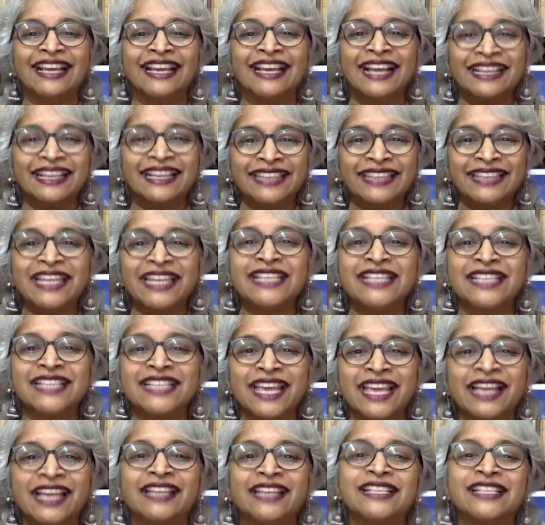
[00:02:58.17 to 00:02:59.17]
there is a
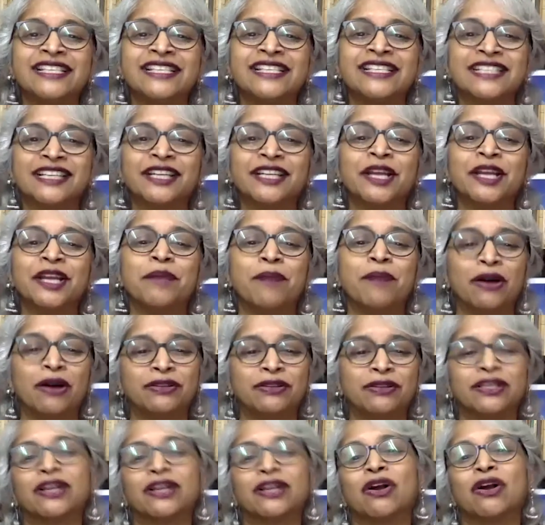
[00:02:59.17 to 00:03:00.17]
concern about the
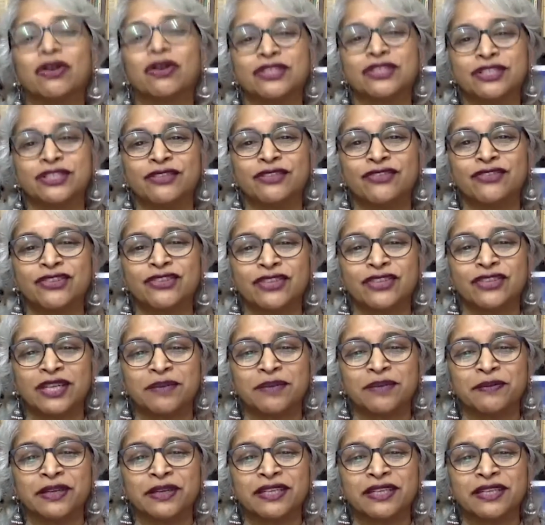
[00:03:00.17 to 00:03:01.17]
cost of
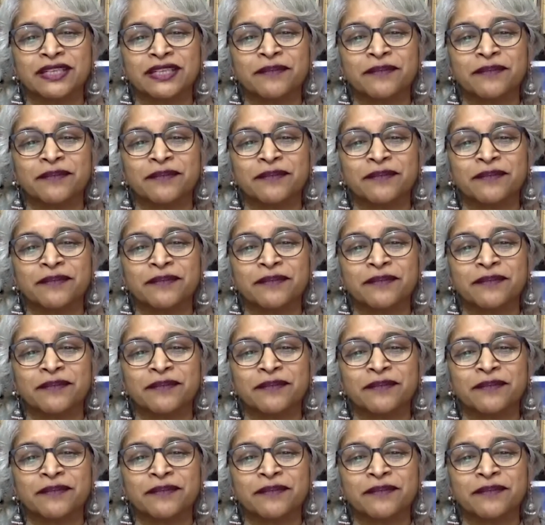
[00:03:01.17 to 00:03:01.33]
treatment.